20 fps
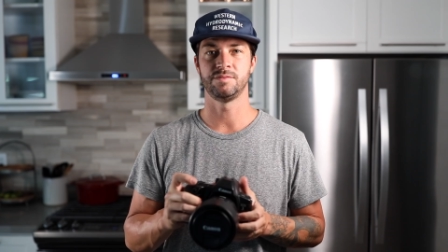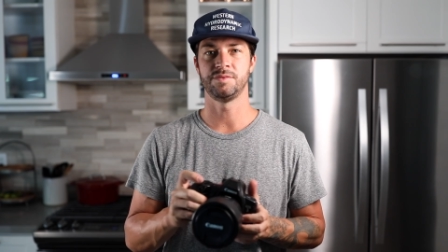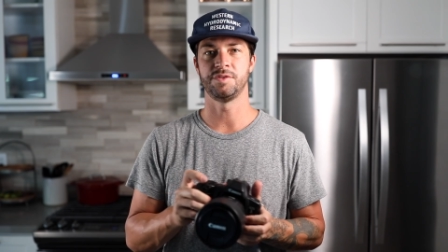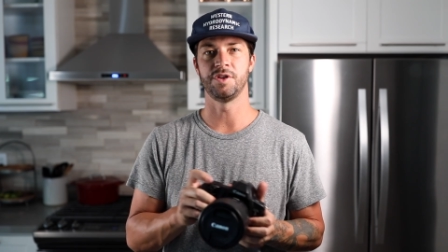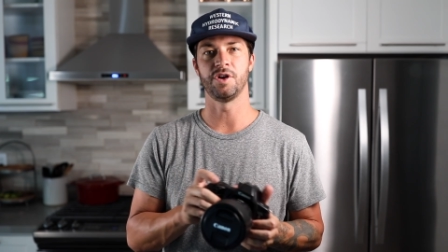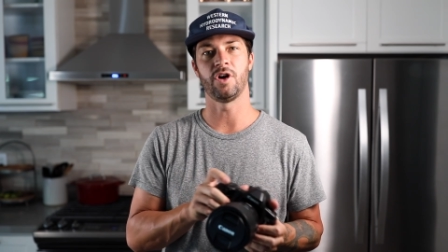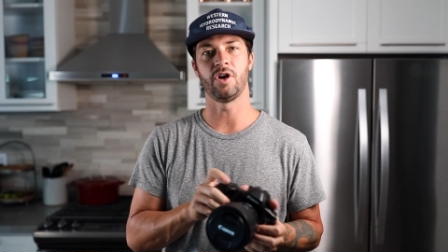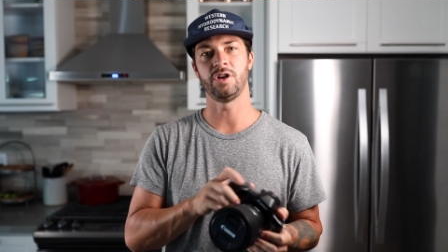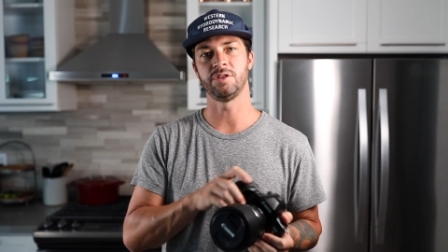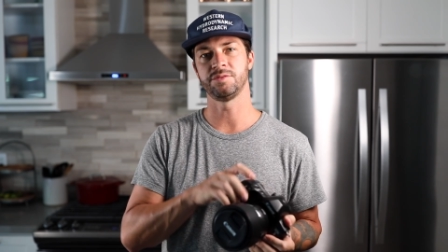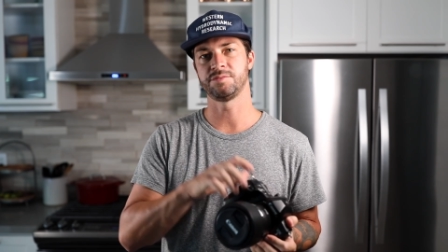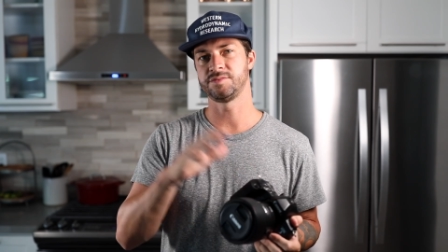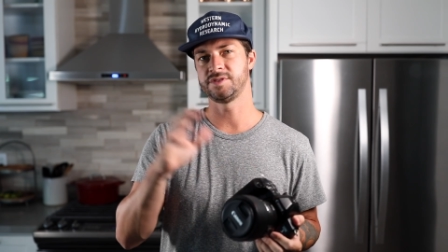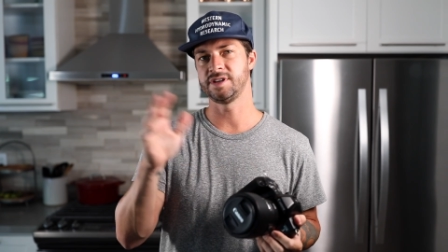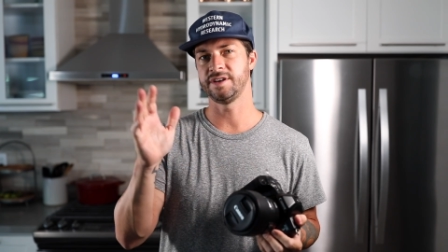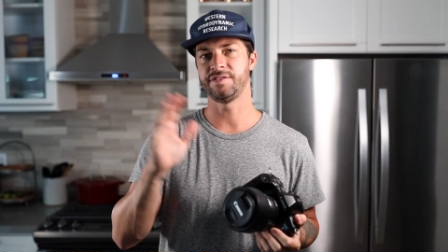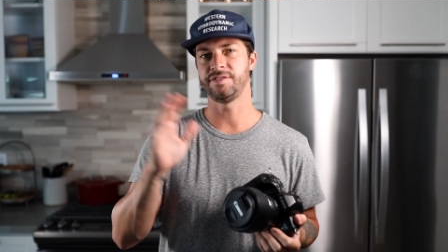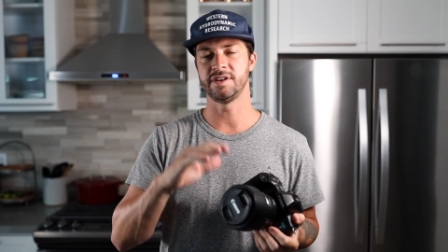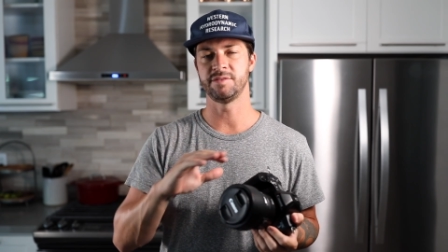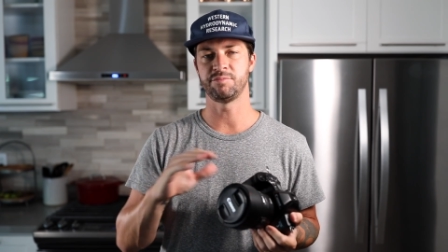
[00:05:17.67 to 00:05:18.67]
They're all
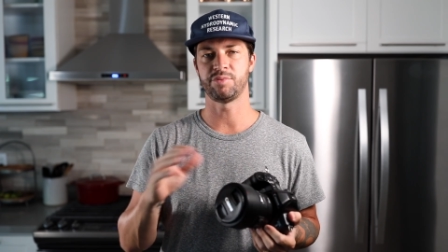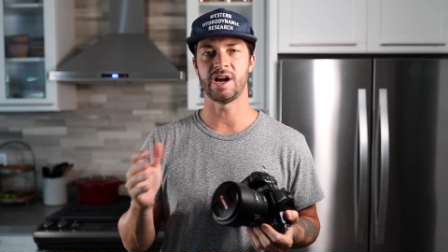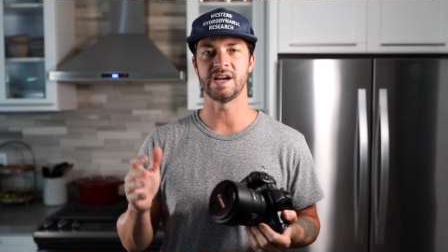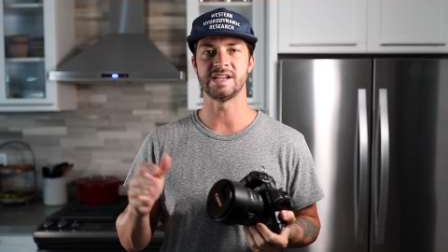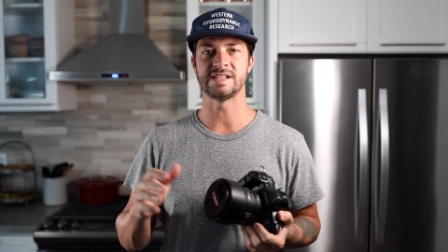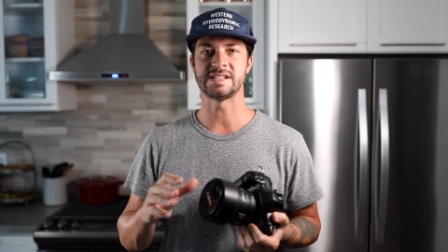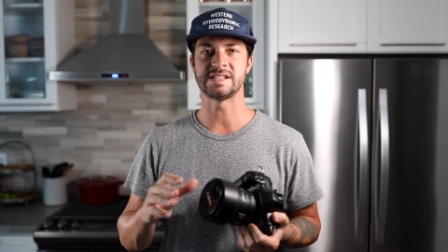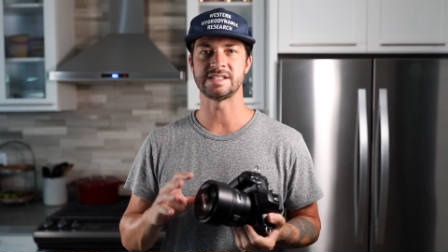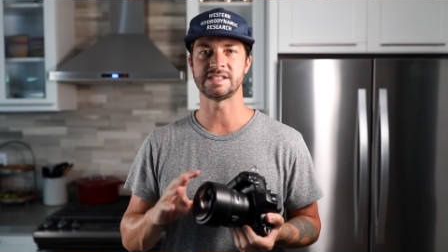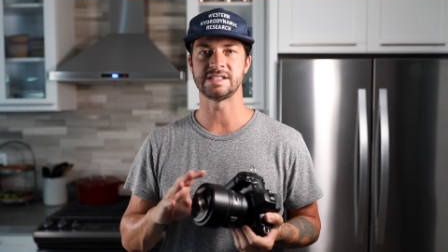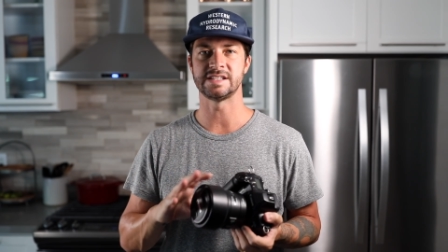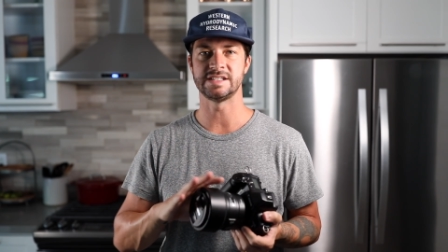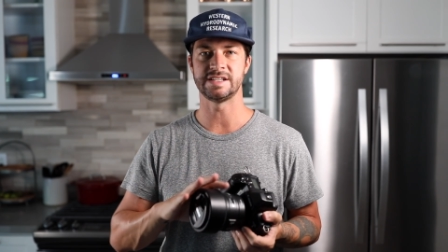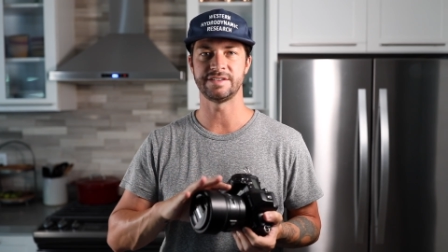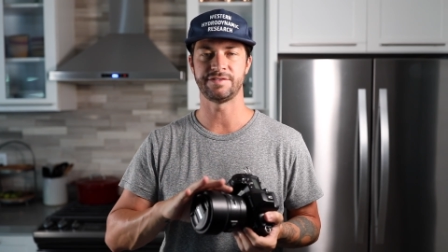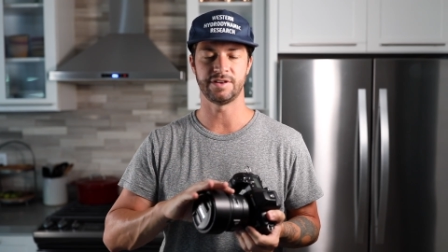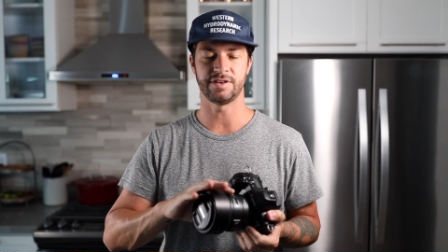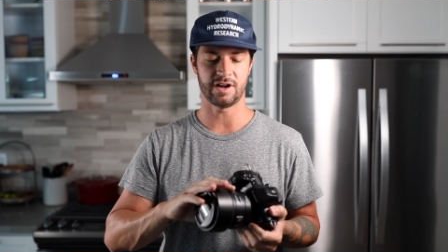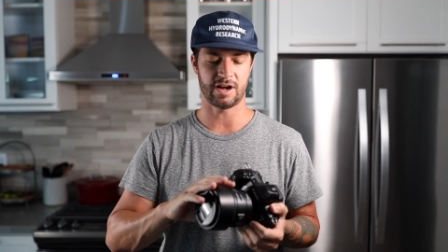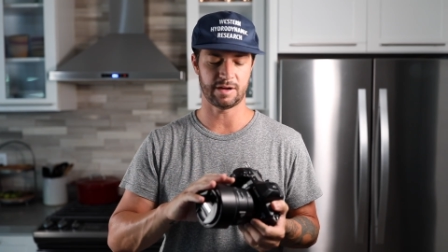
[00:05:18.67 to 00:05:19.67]
different prices and
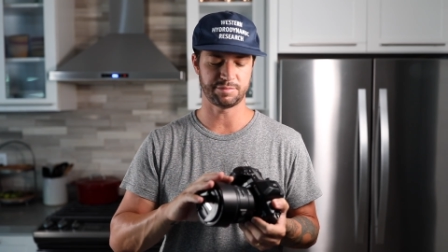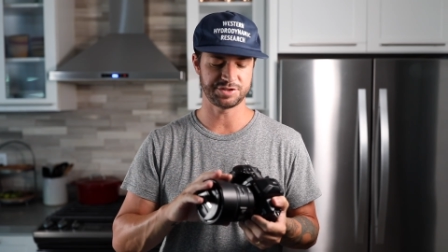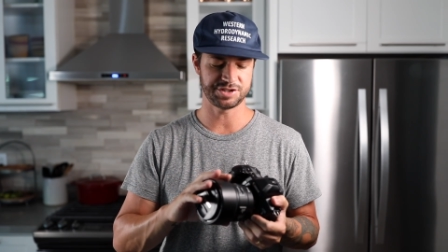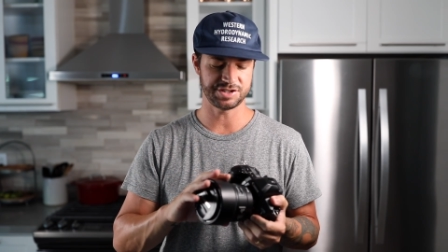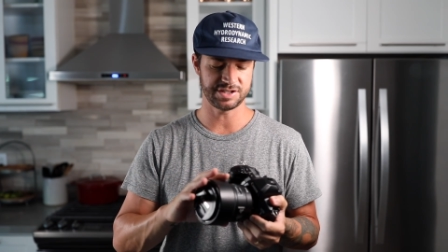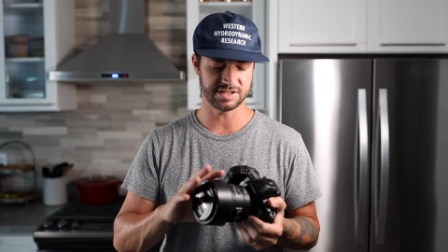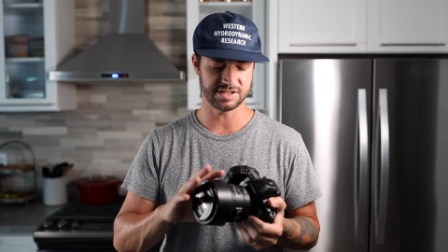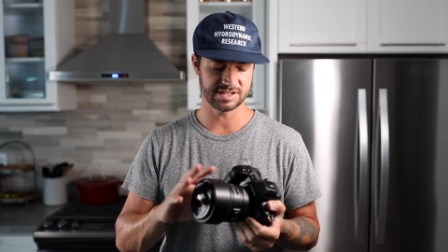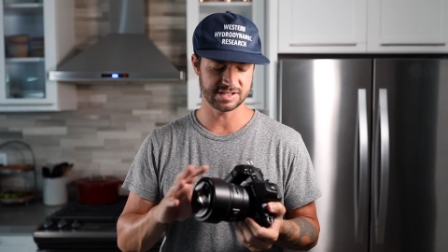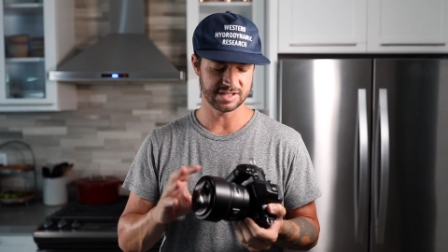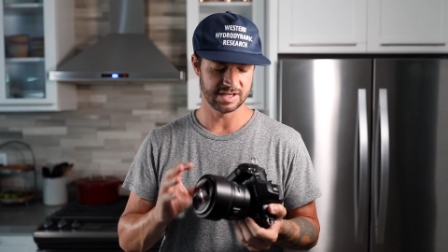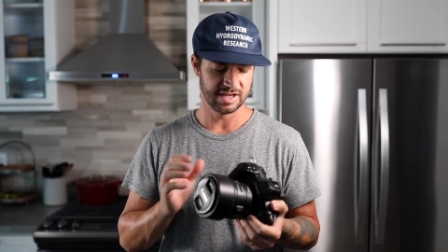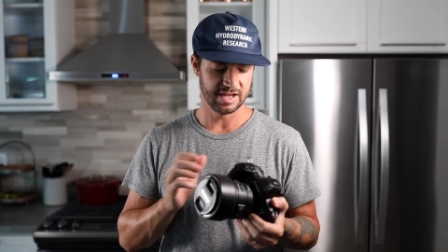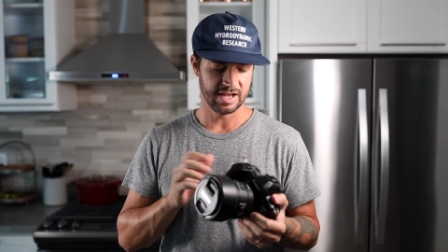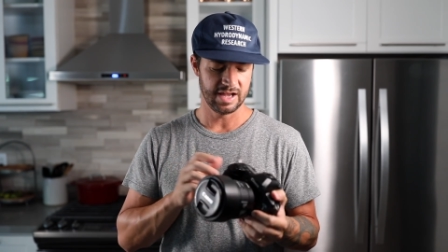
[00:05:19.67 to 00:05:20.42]
different options.